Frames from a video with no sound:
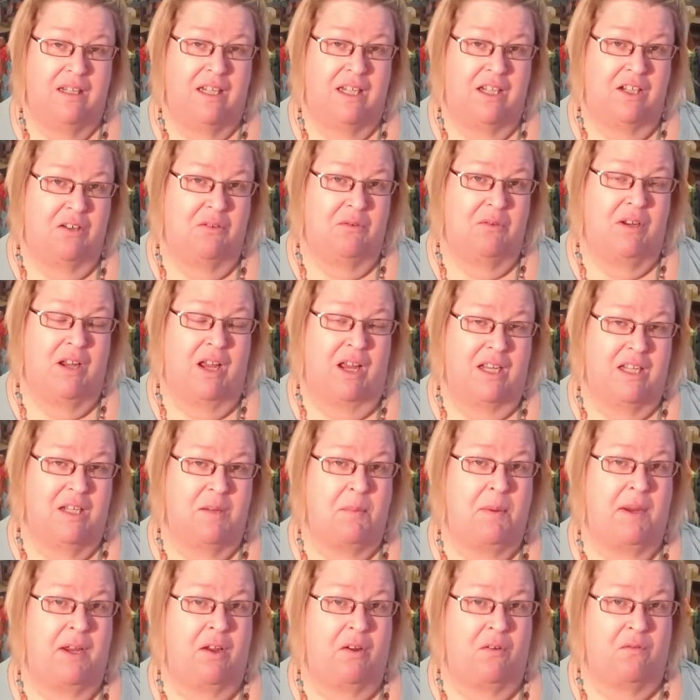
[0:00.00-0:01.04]
Not to
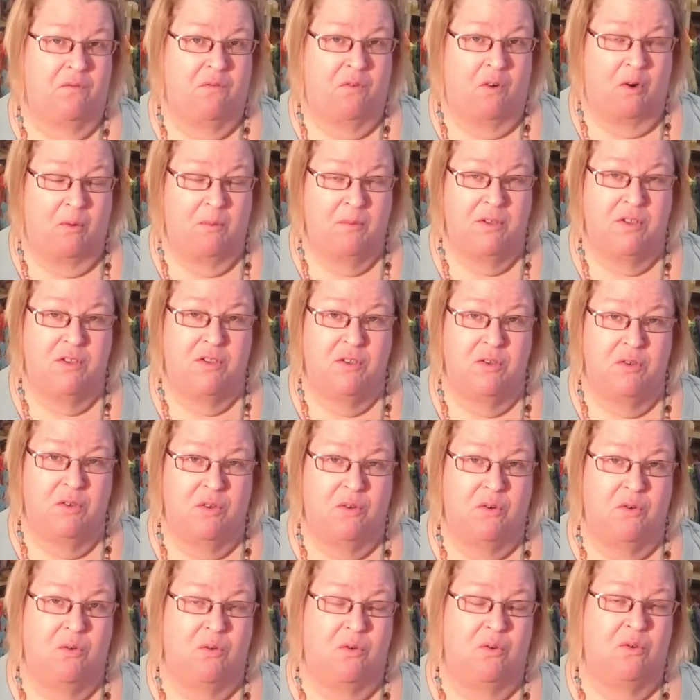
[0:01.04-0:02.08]
be on
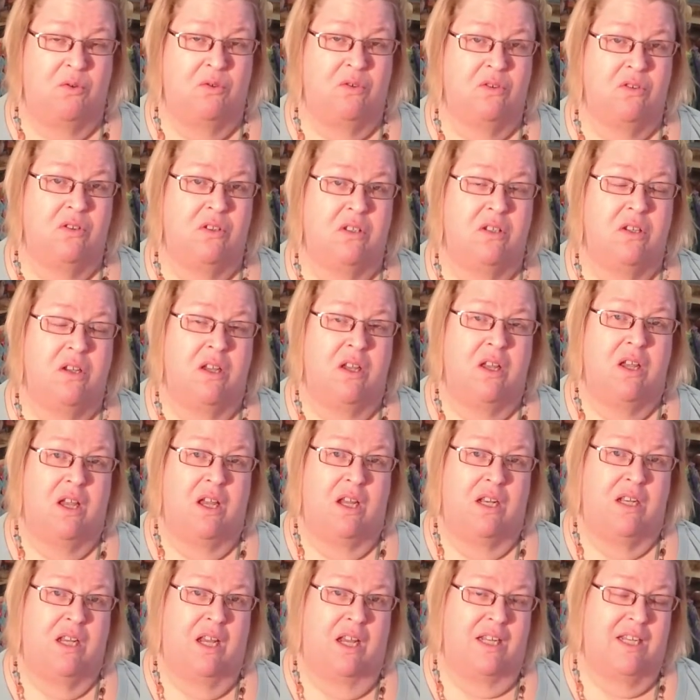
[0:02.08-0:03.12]
pharmaceuticals,
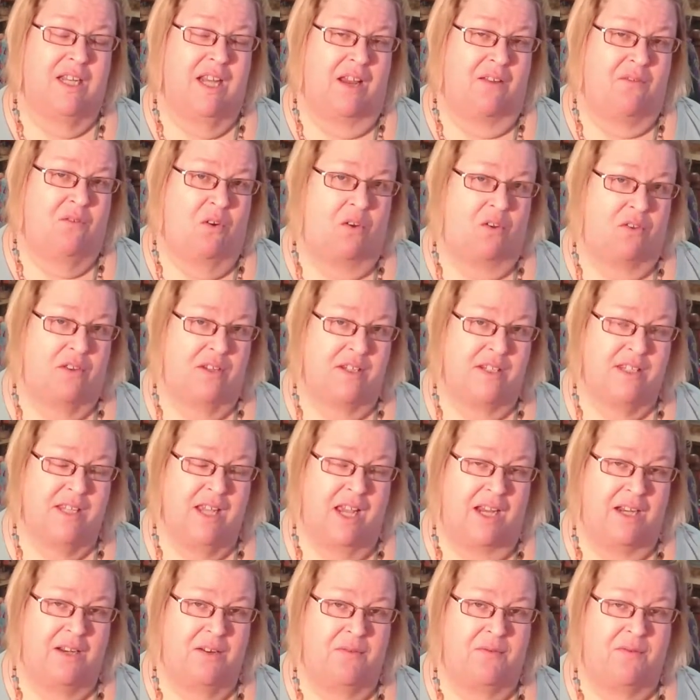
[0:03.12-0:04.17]
not to have all the
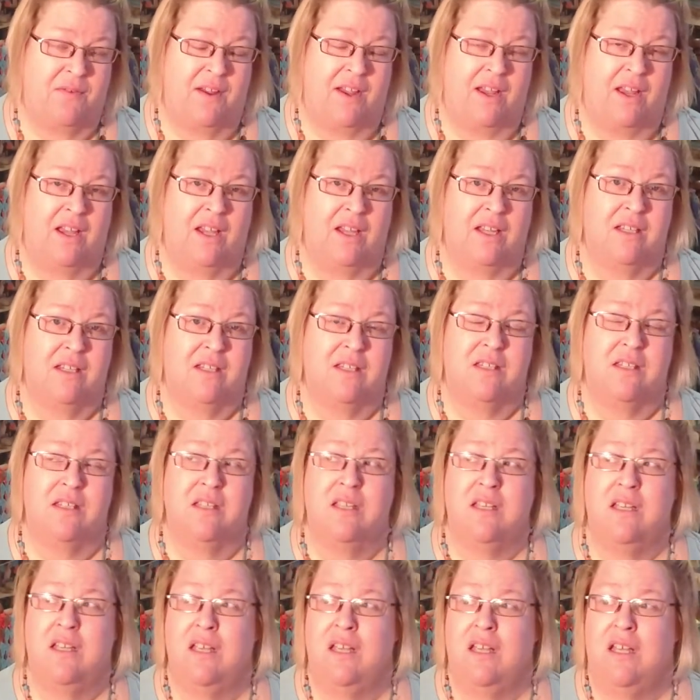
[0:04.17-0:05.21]
side effects,
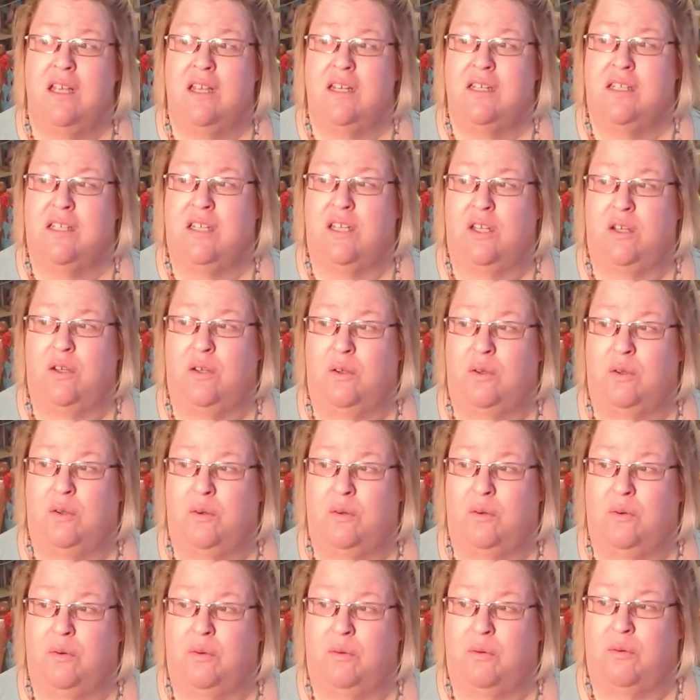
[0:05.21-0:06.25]

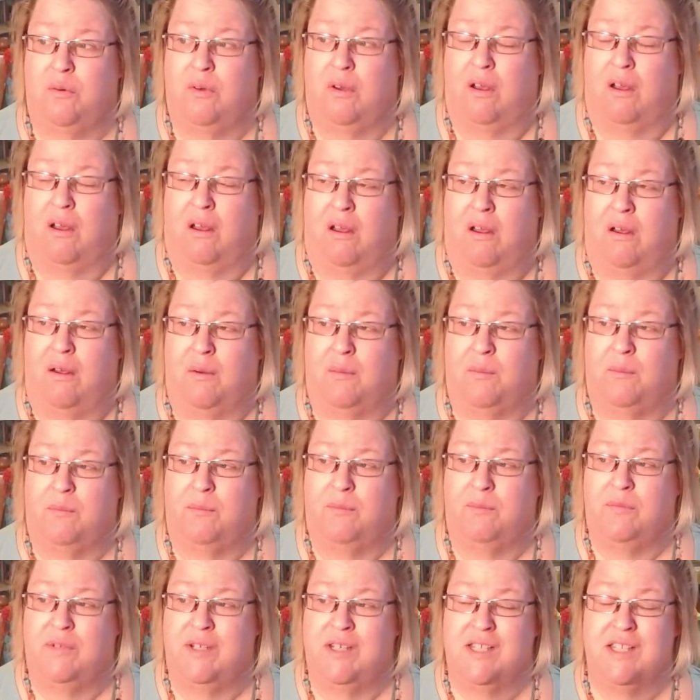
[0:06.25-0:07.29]
to
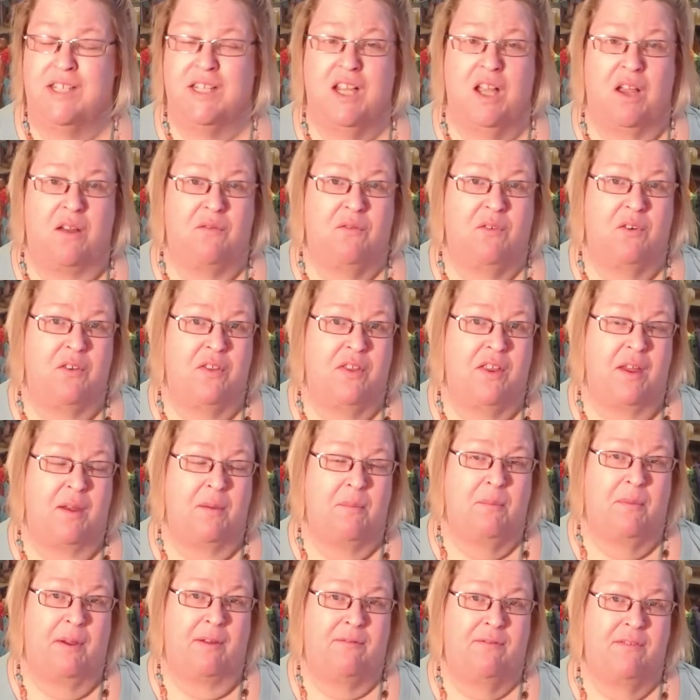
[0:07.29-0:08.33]
discover
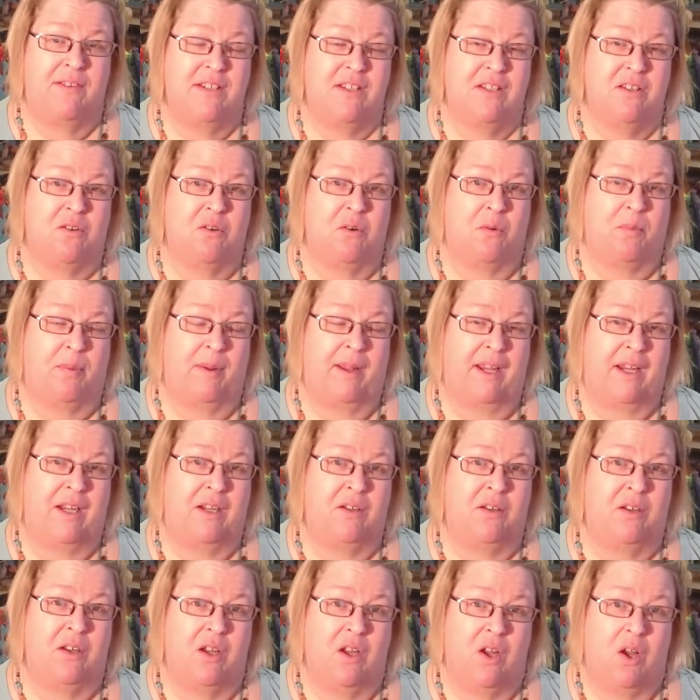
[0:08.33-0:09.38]
that my physical
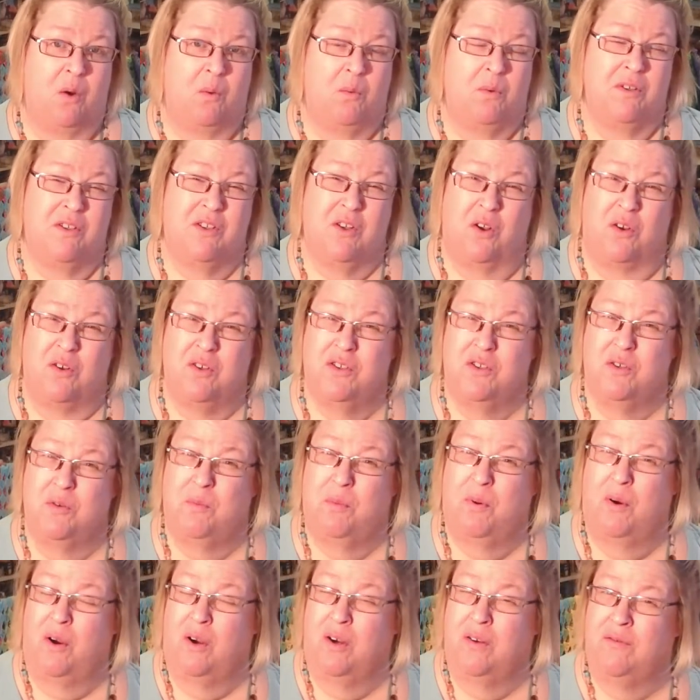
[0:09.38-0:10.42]
pain was also
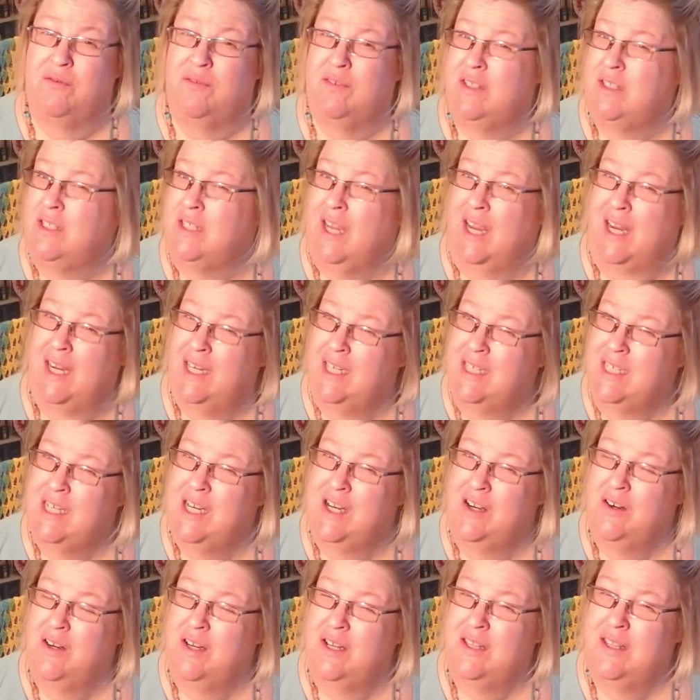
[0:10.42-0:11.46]
part of
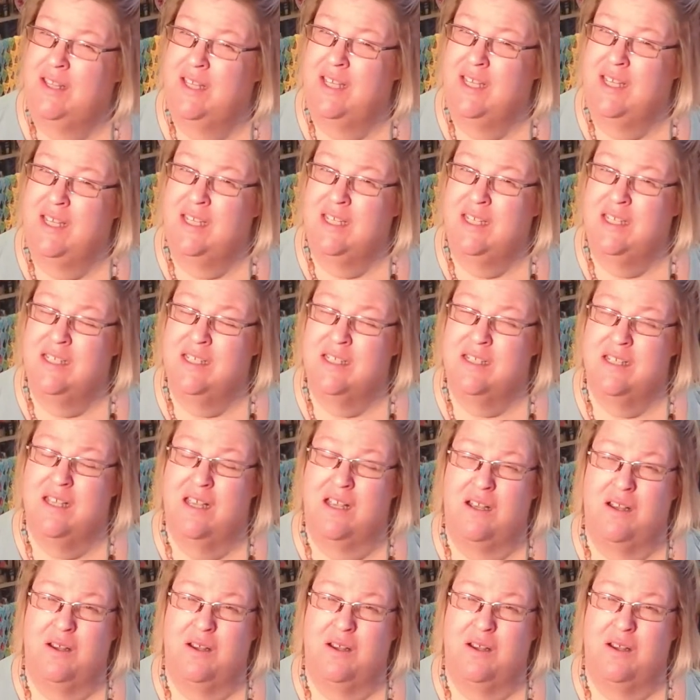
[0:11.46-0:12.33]
dietary things,